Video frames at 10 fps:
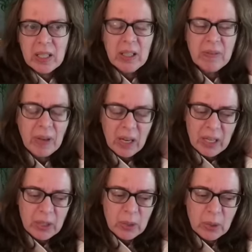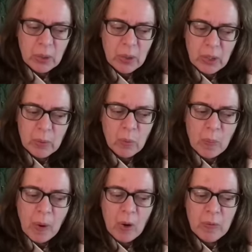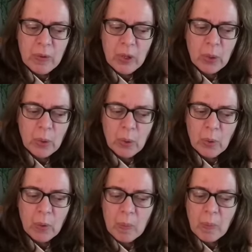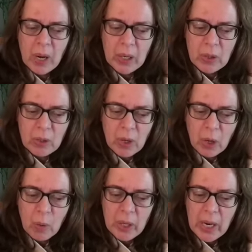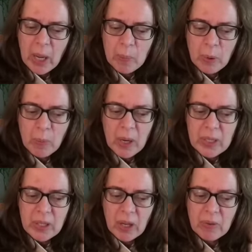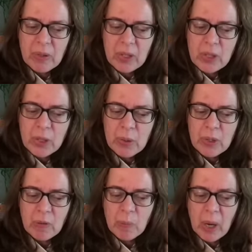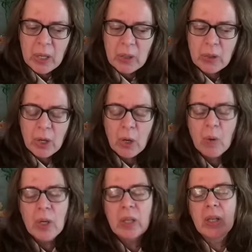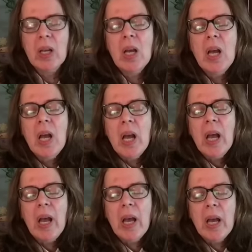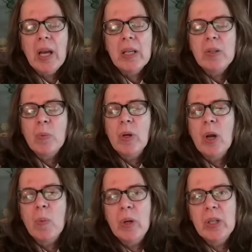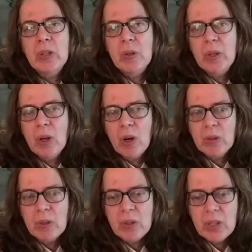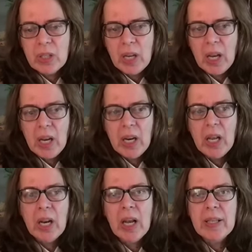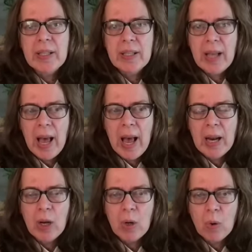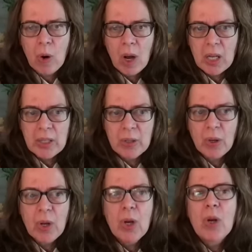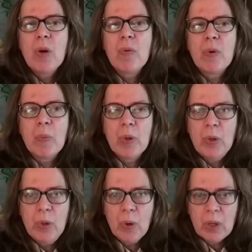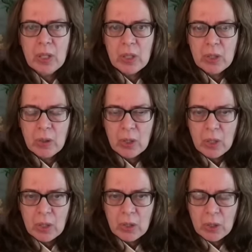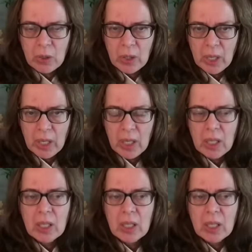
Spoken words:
if I could remote view Michael Cohen and put myself in the shoes of Michael Cohen. And when I went into the altered state and I sat across from the New York District Attorney